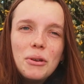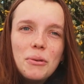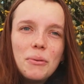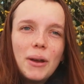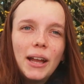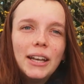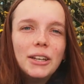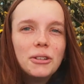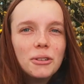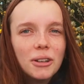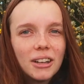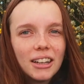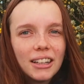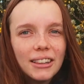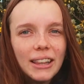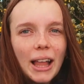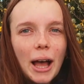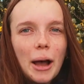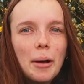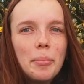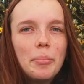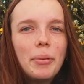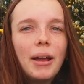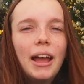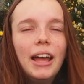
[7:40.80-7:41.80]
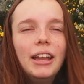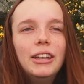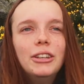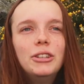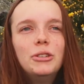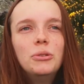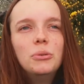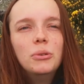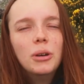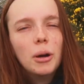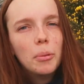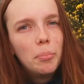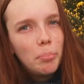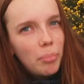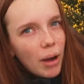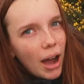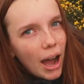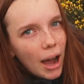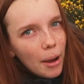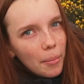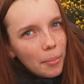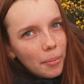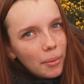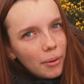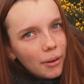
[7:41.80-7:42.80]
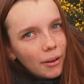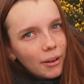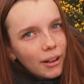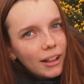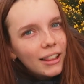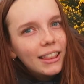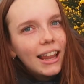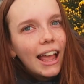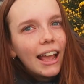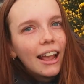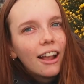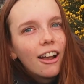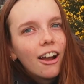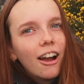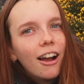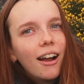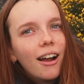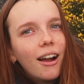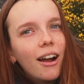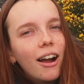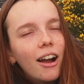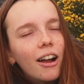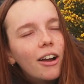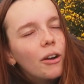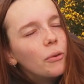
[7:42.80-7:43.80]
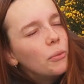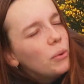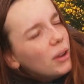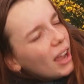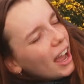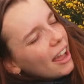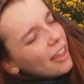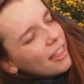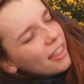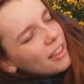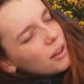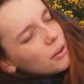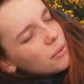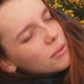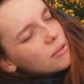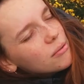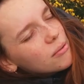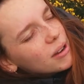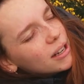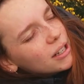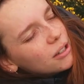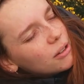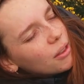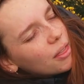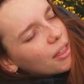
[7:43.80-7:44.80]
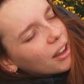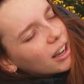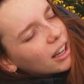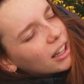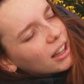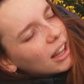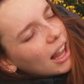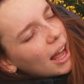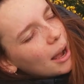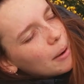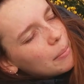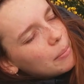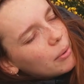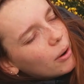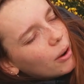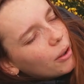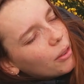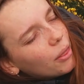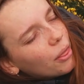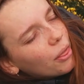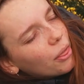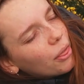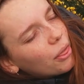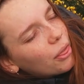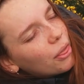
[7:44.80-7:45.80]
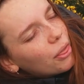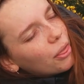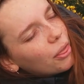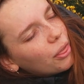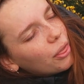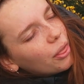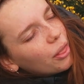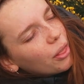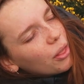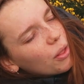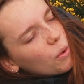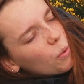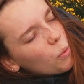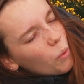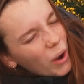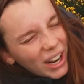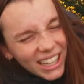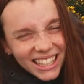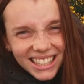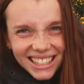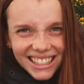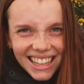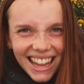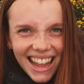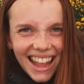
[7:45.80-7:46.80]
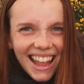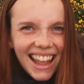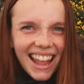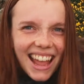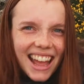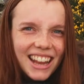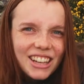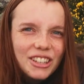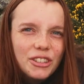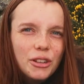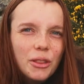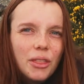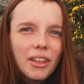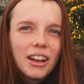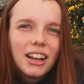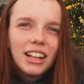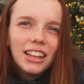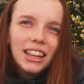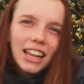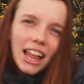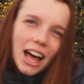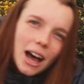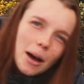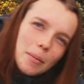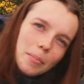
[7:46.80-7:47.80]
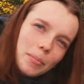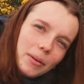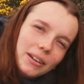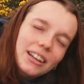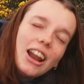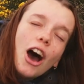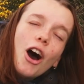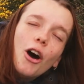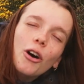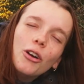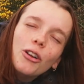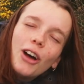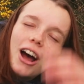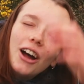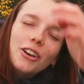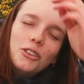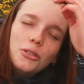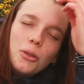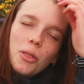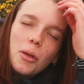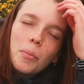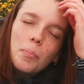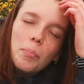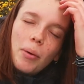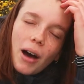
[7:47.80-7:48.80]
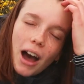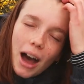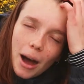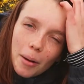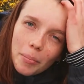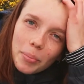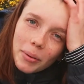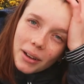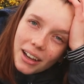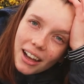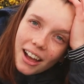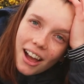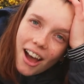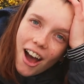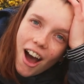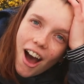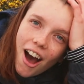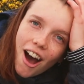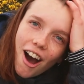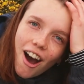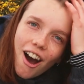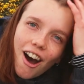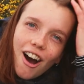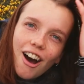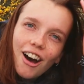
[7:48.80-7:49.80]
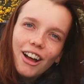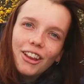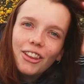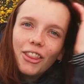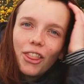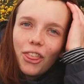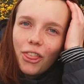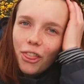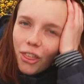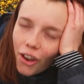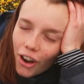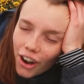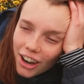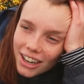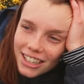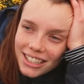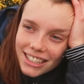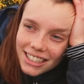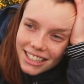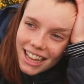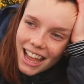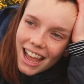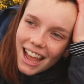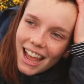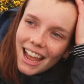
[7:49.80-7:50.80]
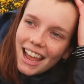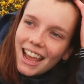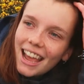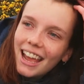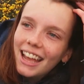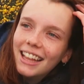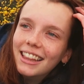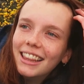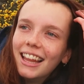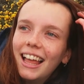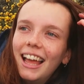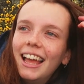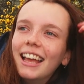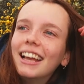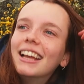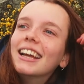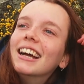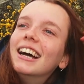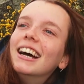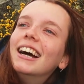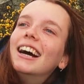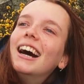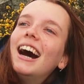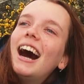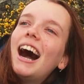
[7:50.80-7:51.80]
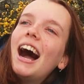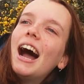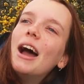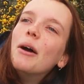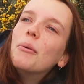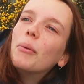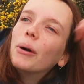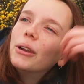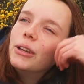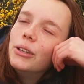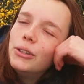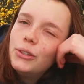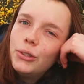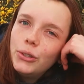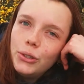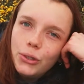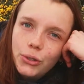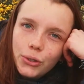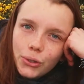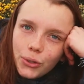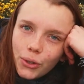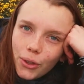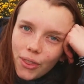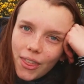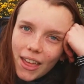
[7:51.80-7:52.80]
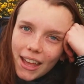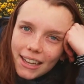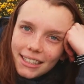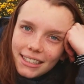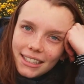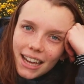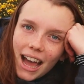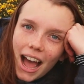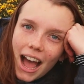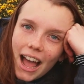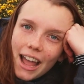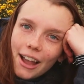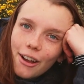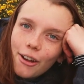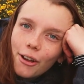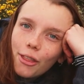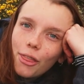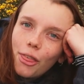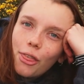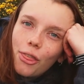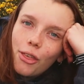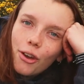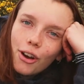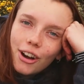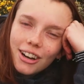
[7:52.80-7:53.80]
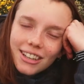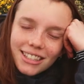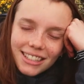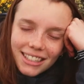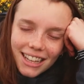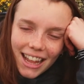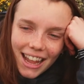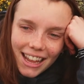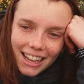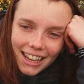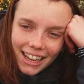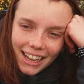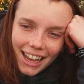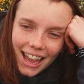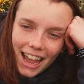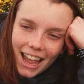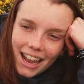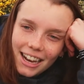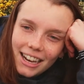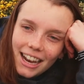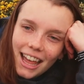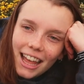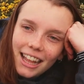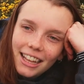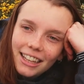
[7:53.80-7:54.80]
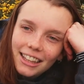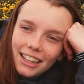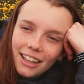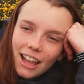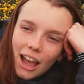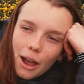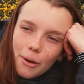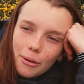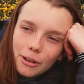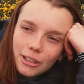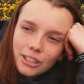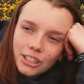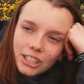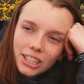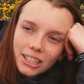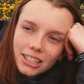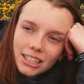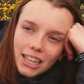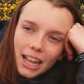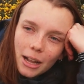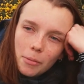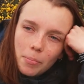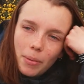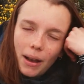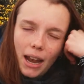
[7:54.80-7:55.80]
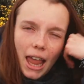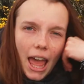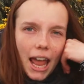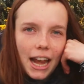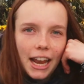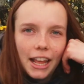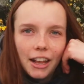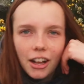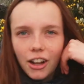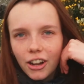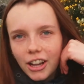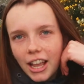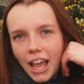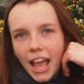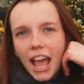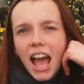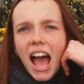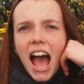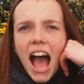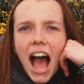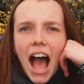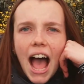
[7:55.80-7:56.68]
we went to a club and to a pub. Like I think we went to the club on Wednesday and to the club, no, to the pub on Thursday, and like I wanted to do that hike on Thursday again, and I was just like planning, okay,